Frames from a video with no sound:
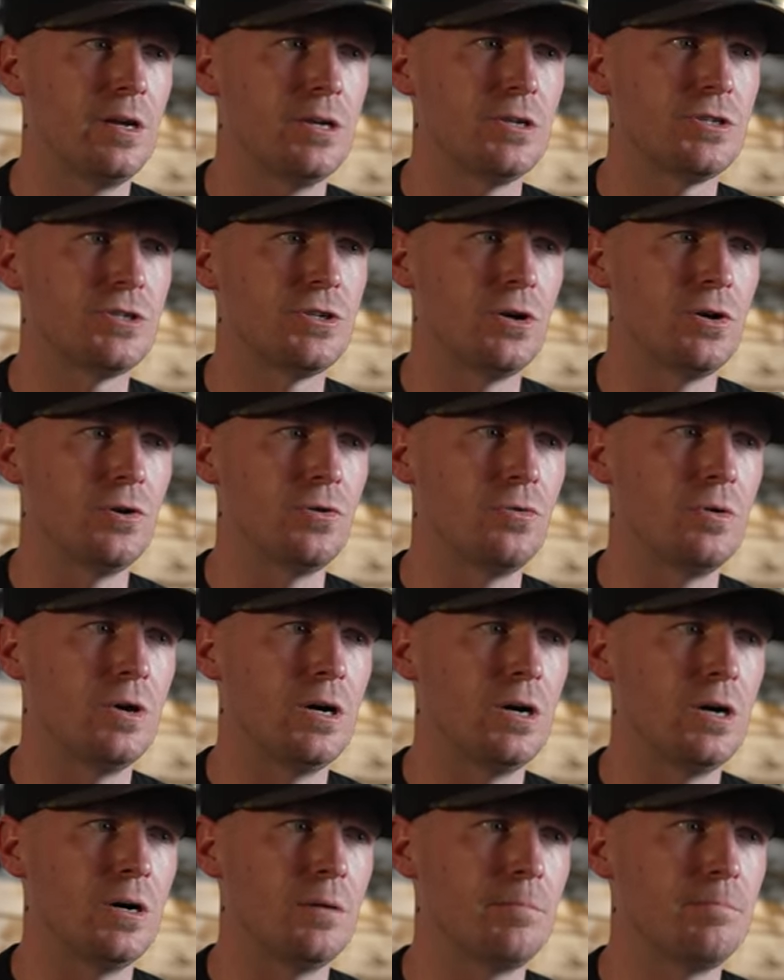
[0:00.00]
So
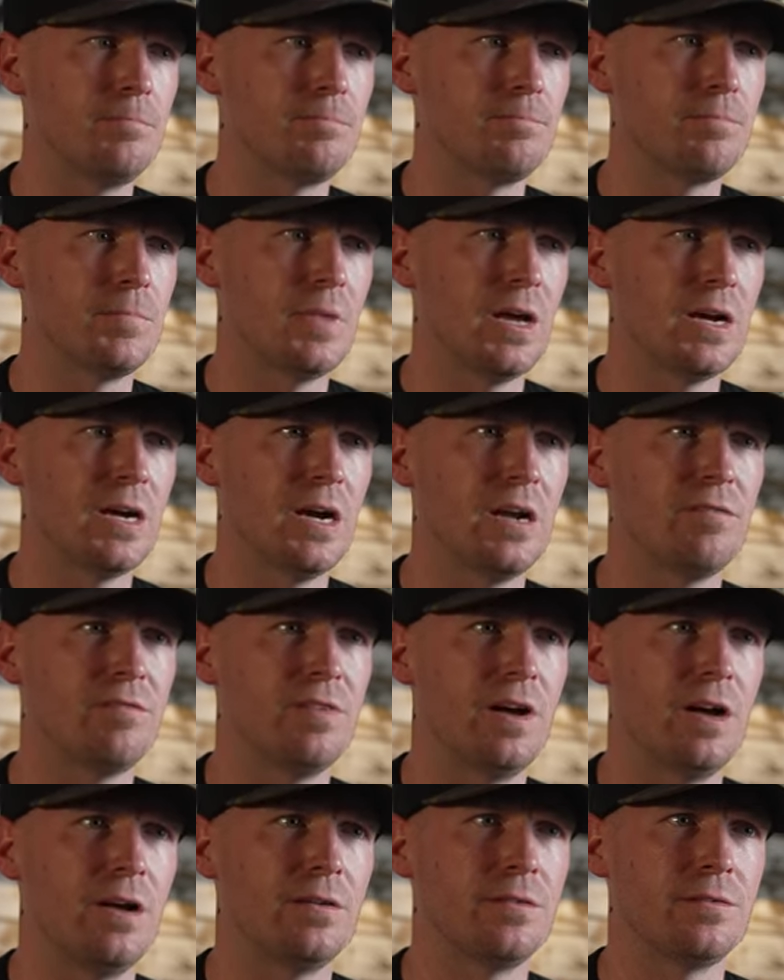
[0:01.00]
I kind of
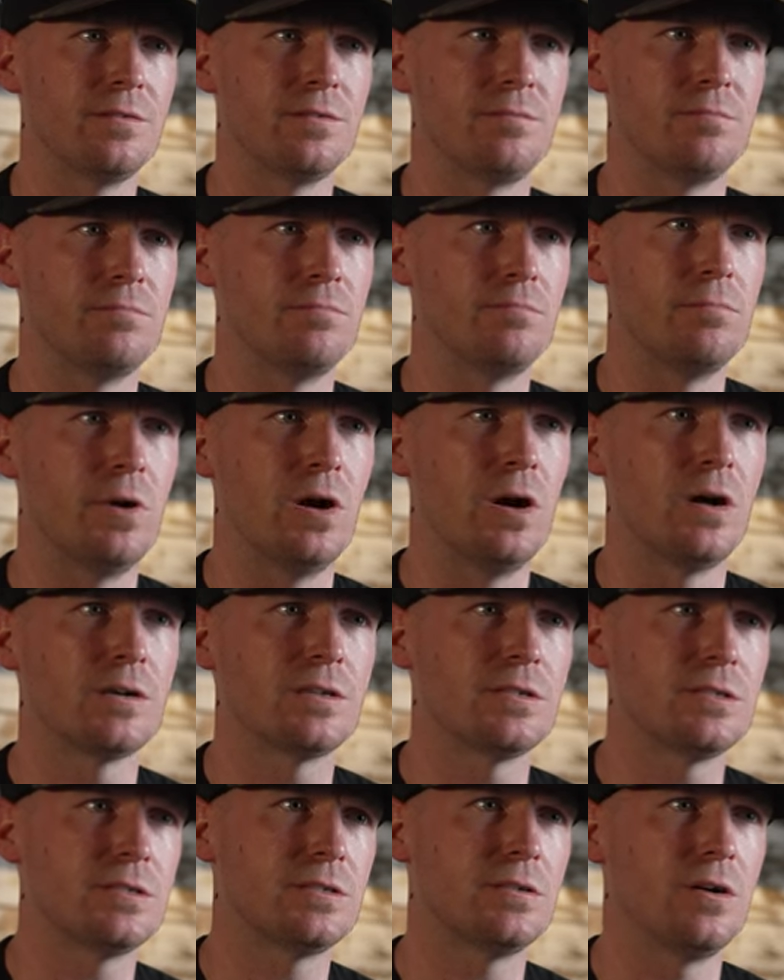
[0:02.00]
found
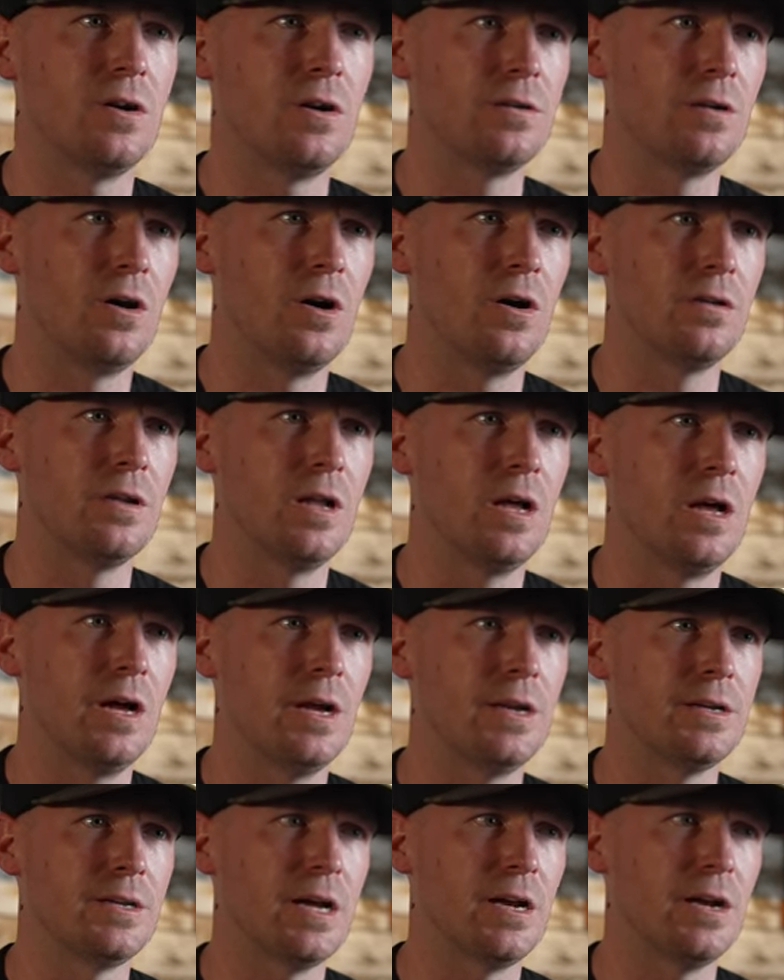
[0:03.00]
Bucks
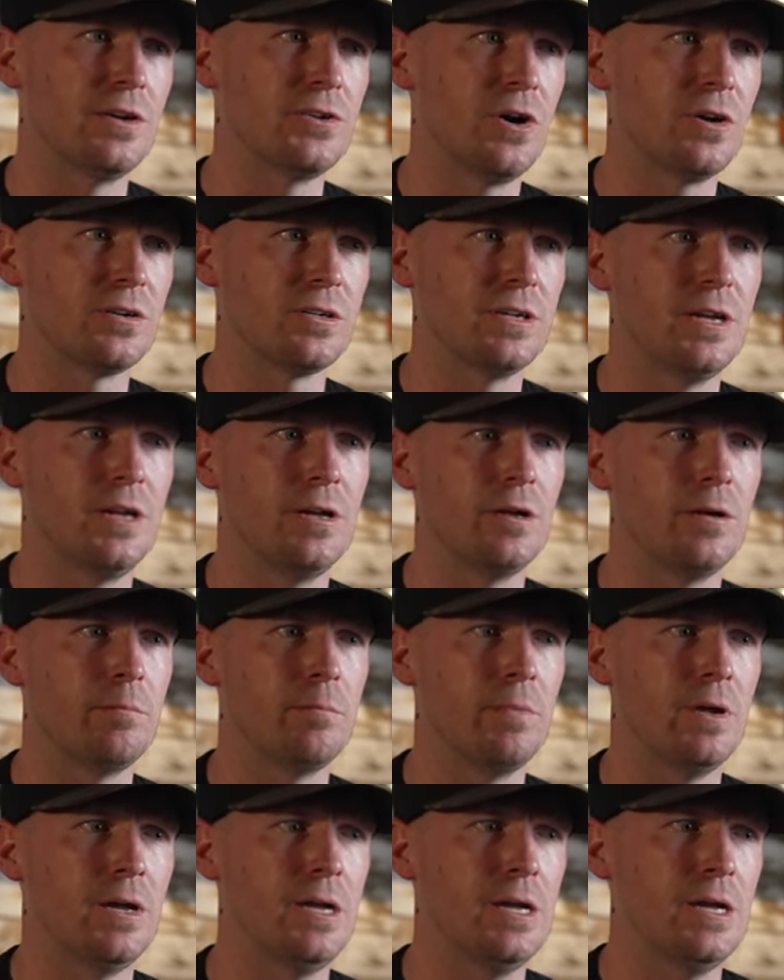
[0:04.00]
online, kind of talked to
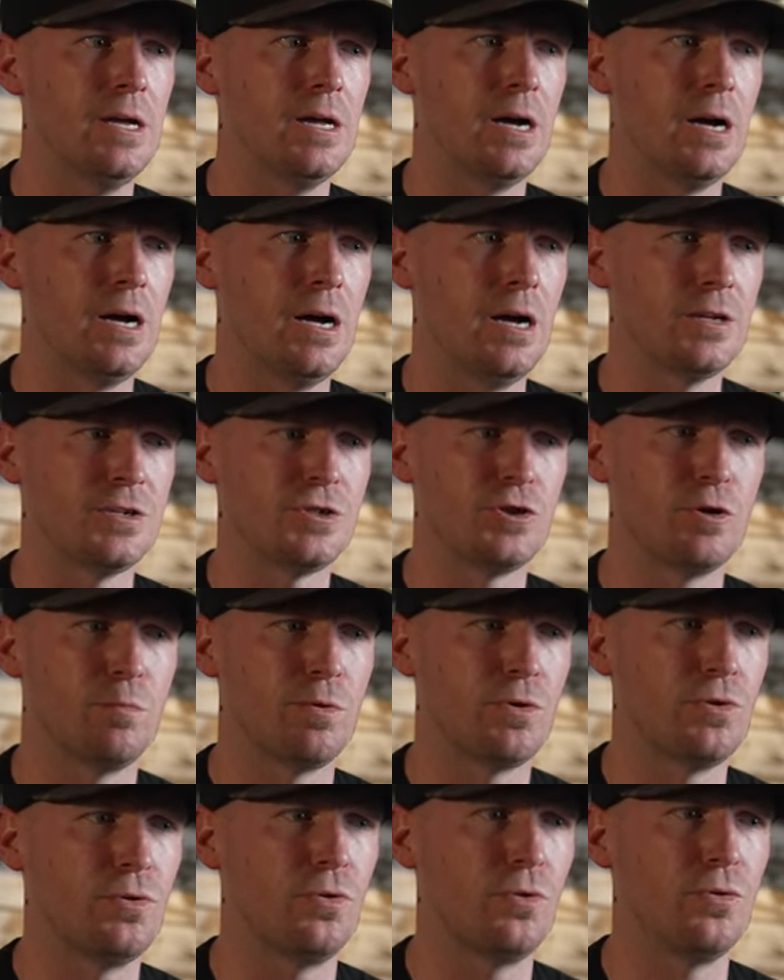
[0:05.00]
him.
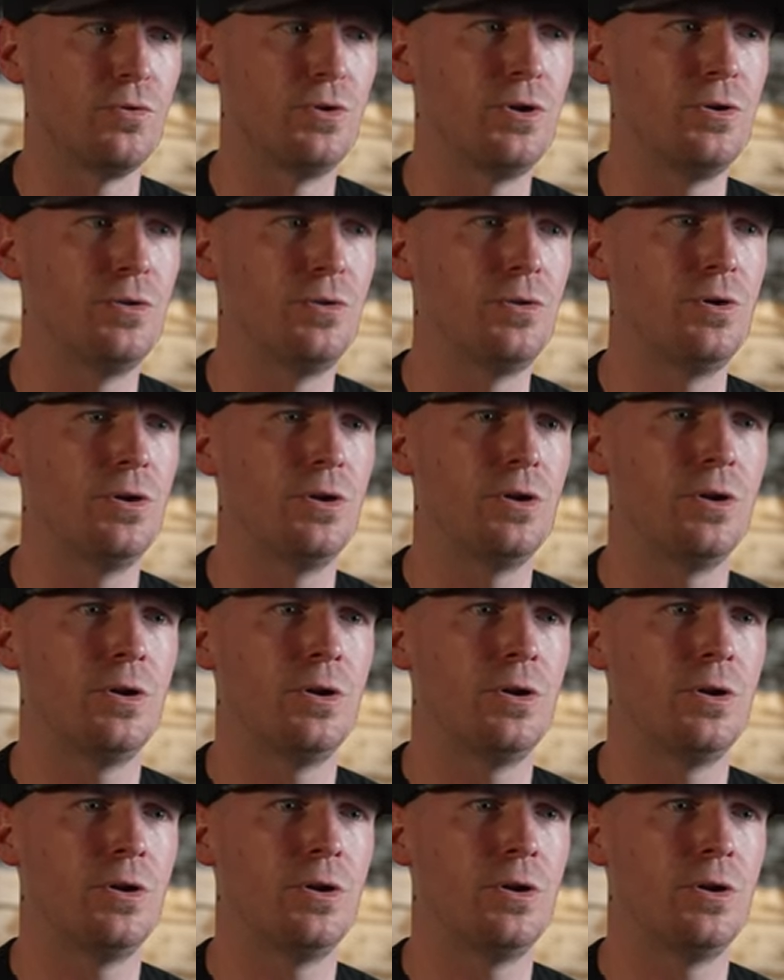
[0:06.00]
Super cool dude.